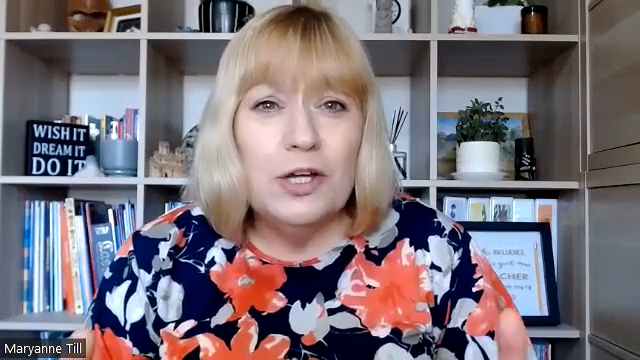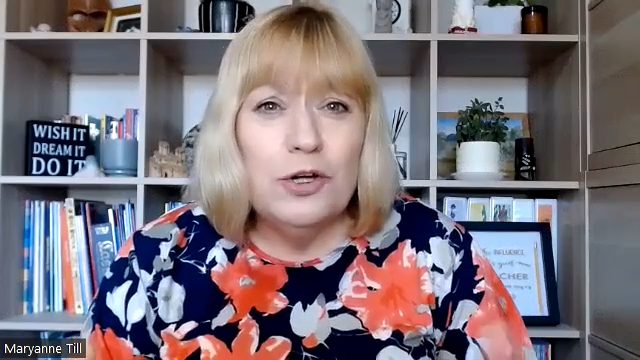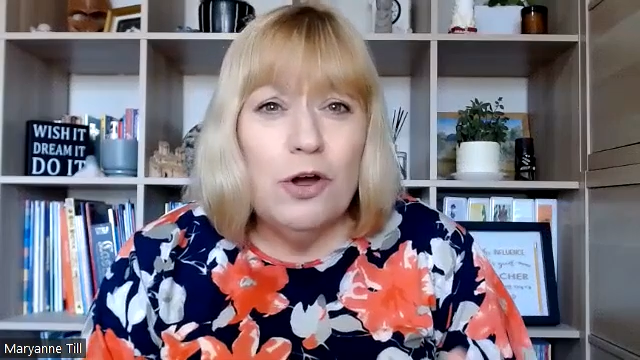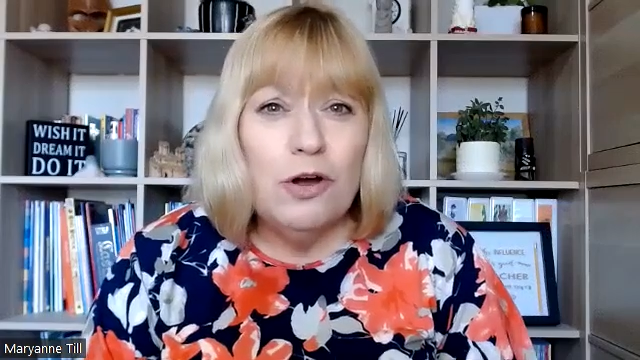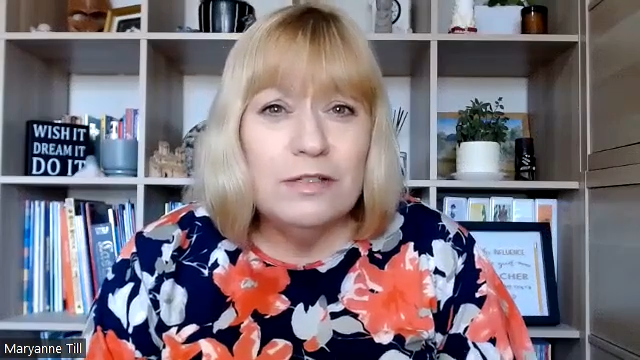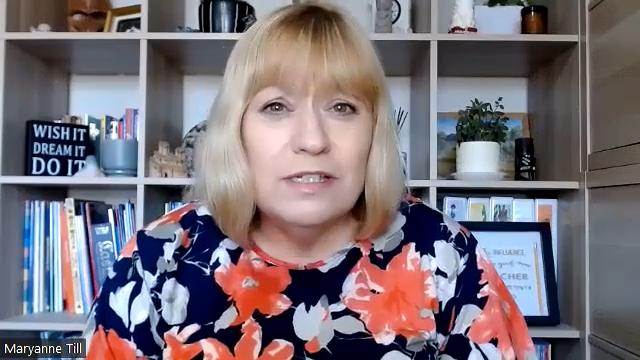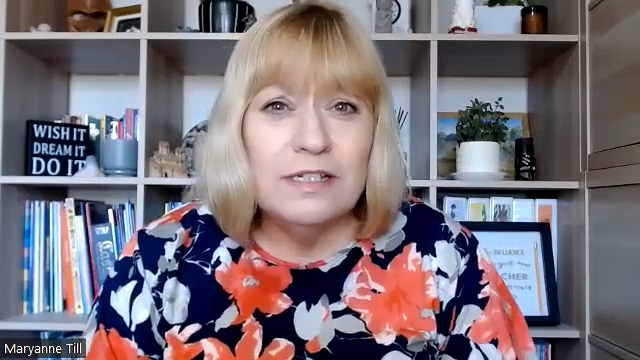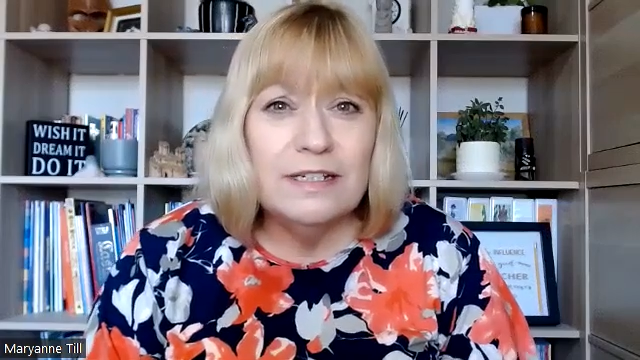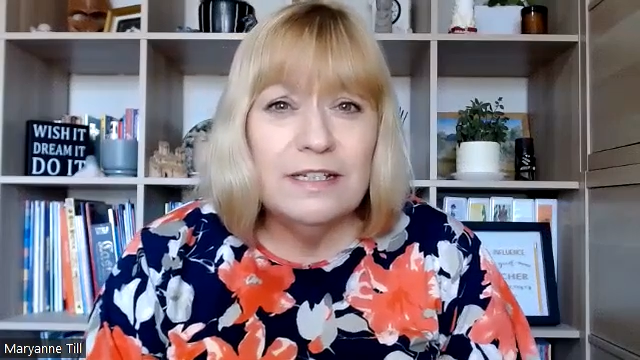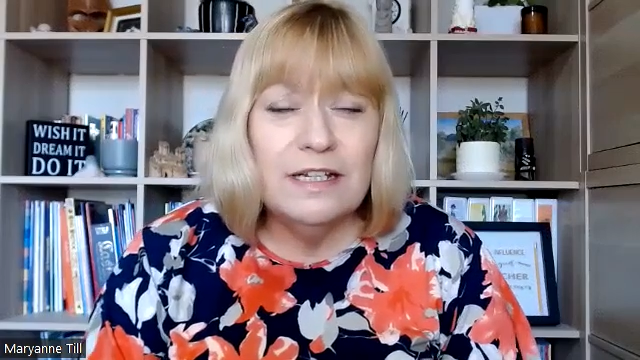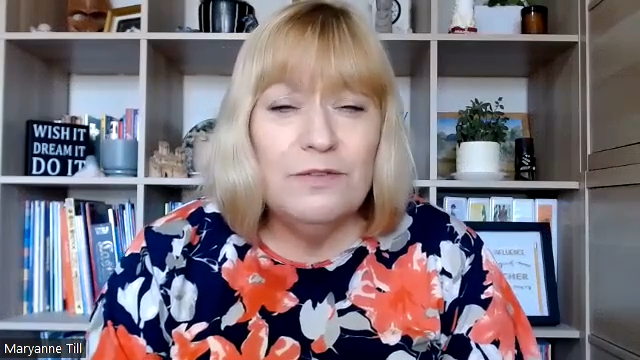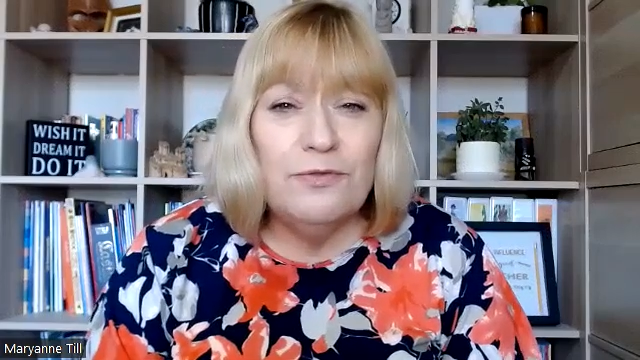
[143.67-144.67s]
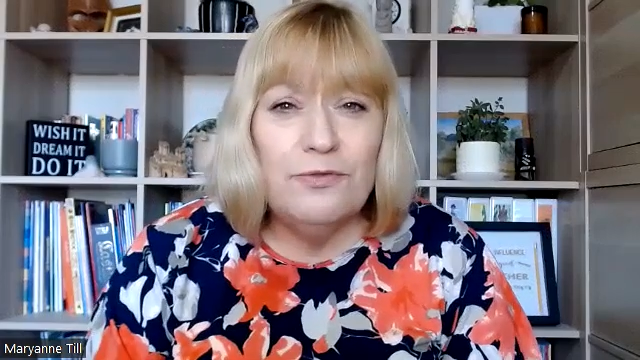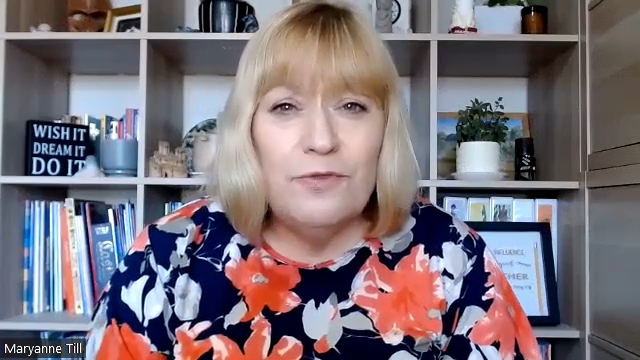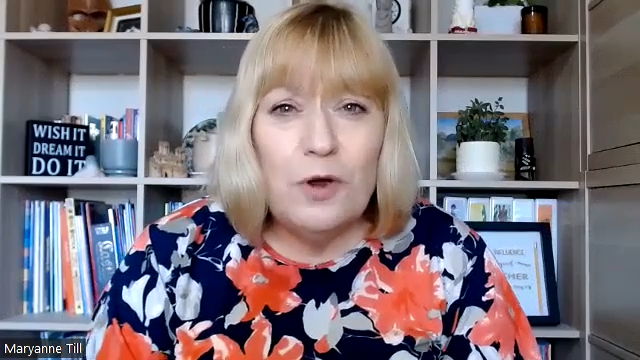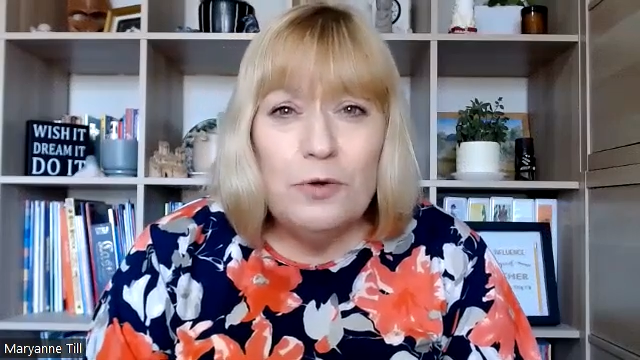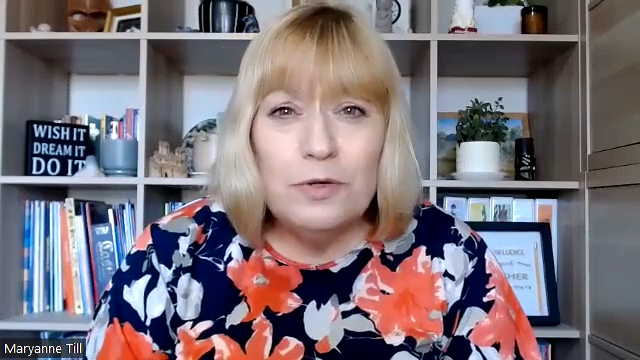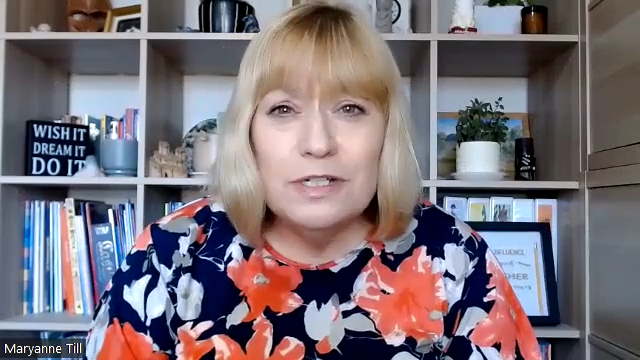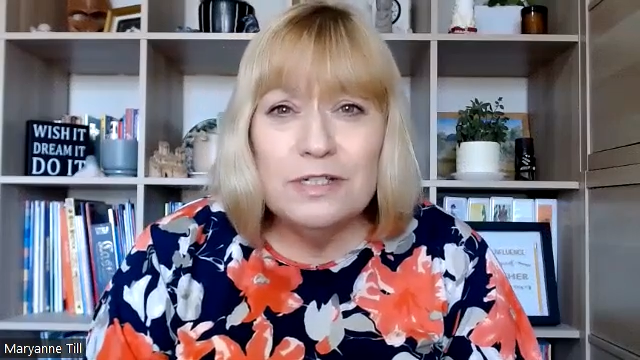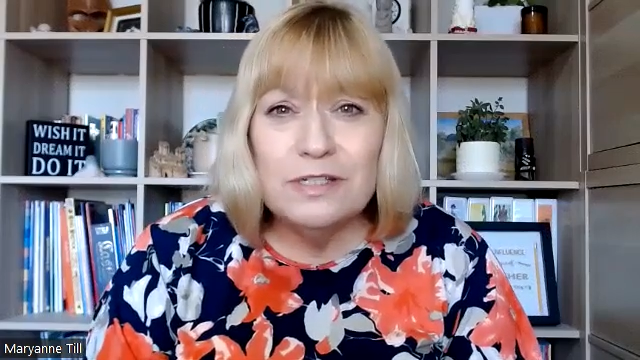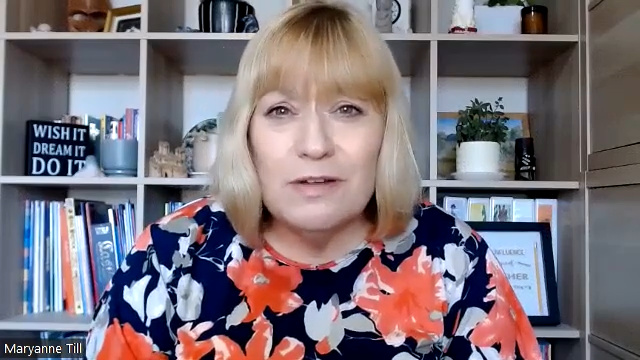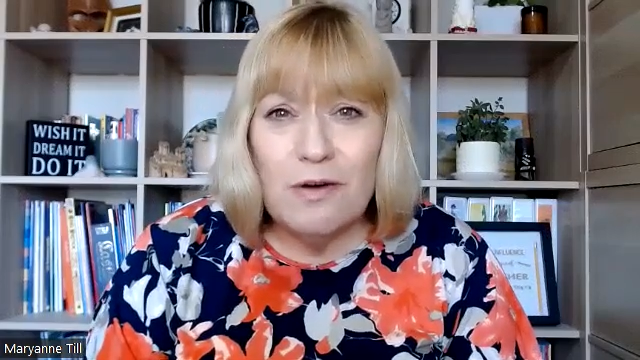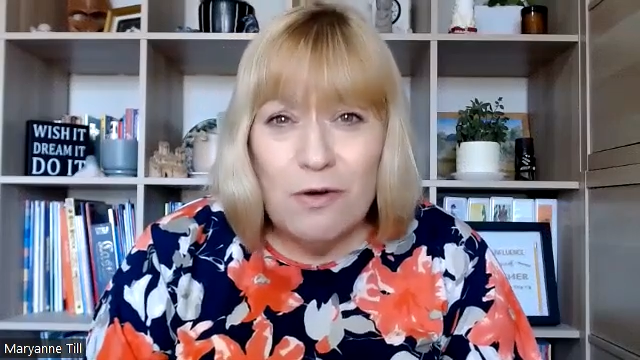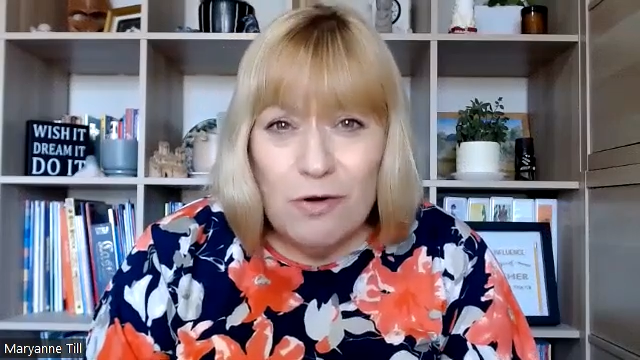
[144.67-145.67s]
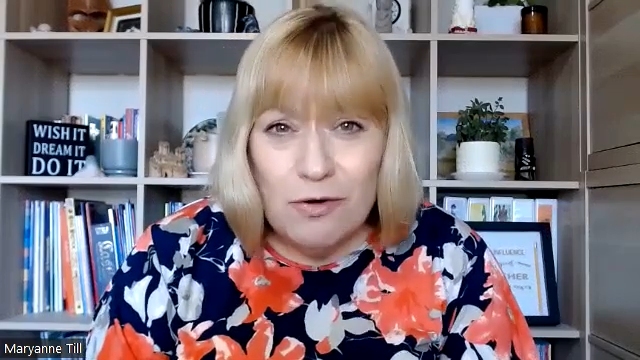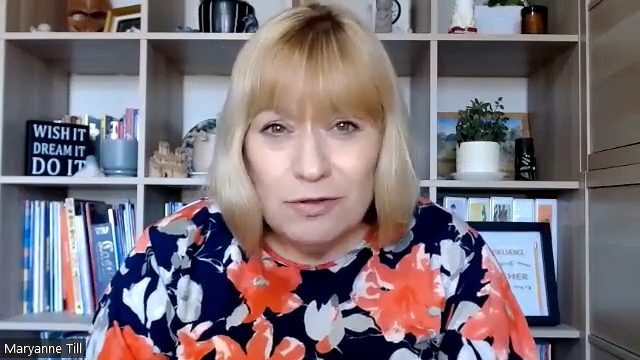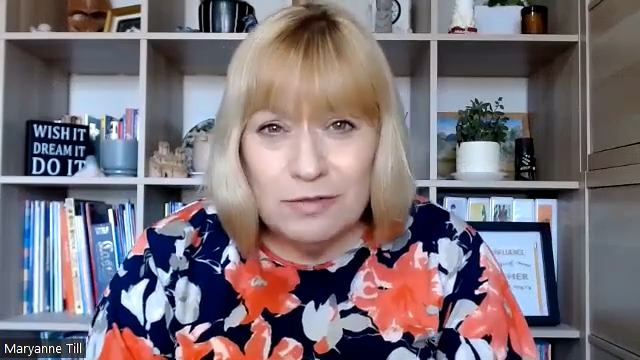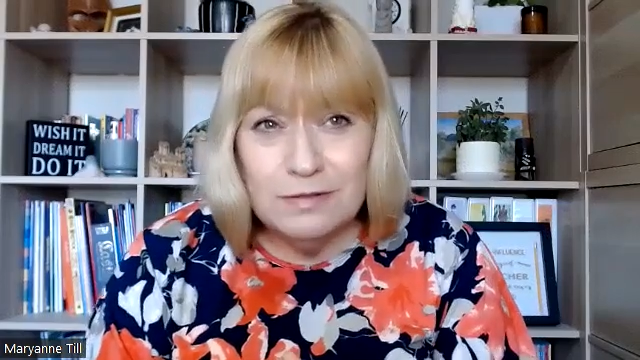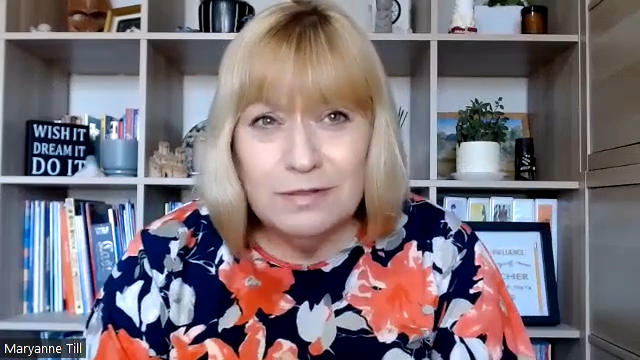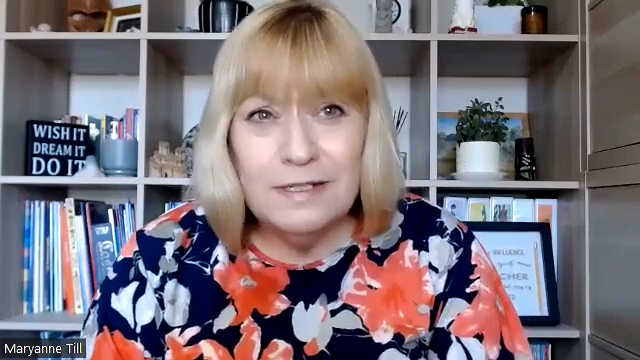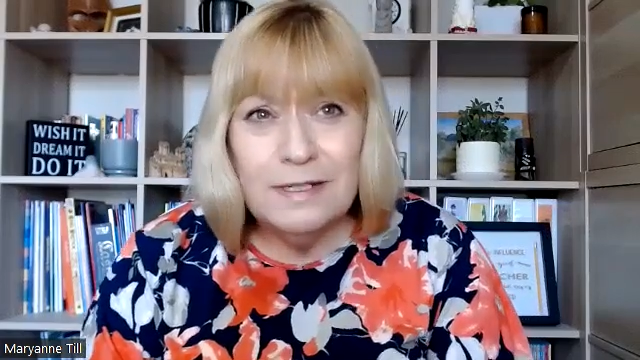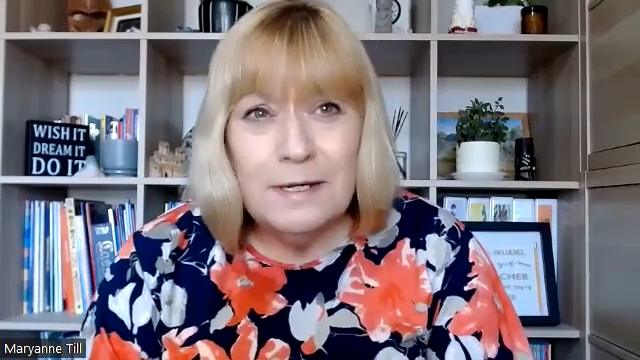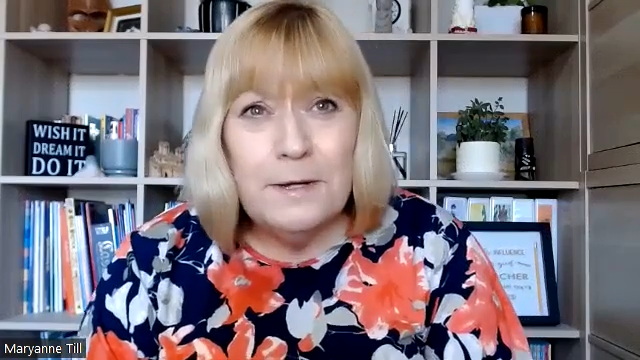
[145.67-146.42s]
constantly focus on